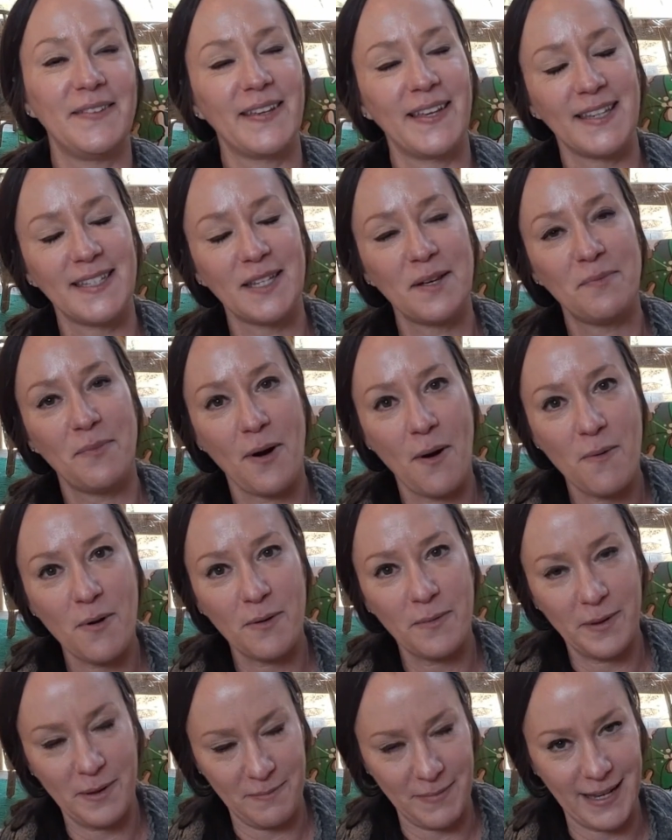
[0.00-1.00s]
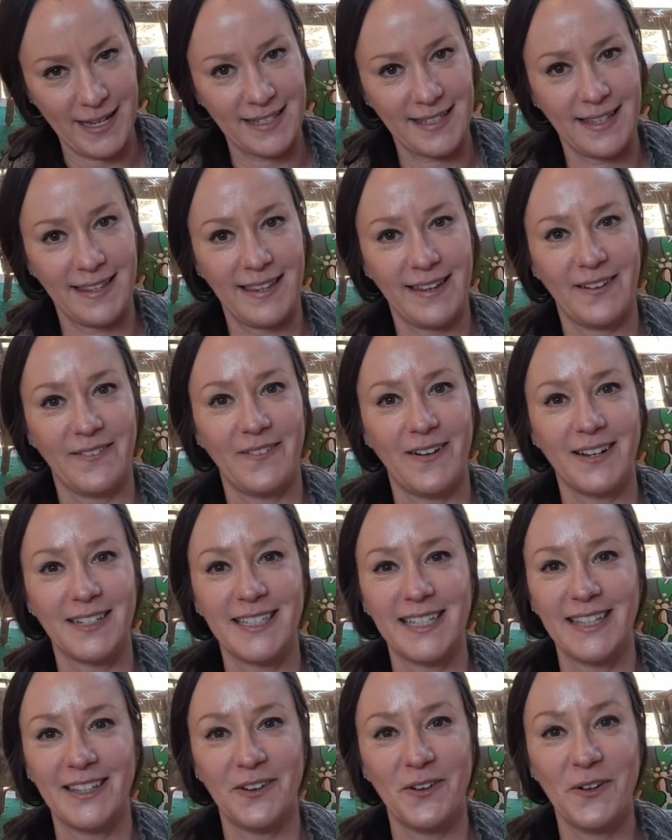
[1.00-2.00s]
because that probably means that they're
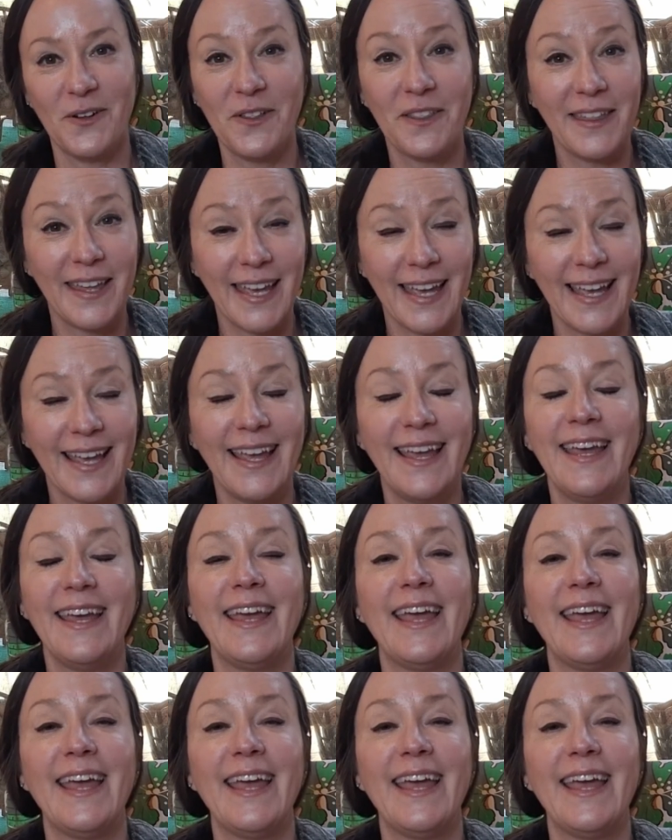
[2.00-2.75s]
watching the whole thing